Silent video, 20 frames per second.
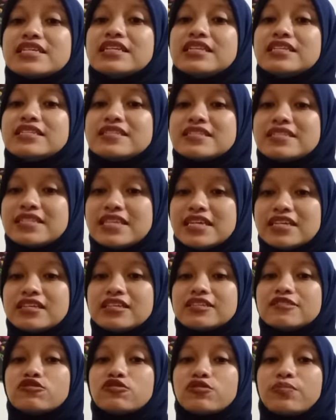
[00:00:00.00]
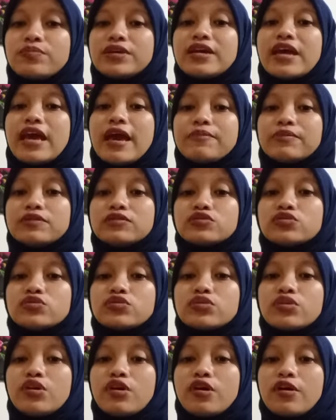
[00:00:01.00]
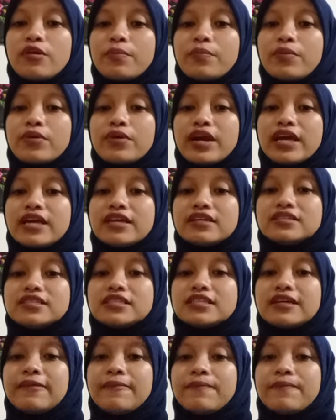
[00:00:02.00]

is needed to be able to cooperate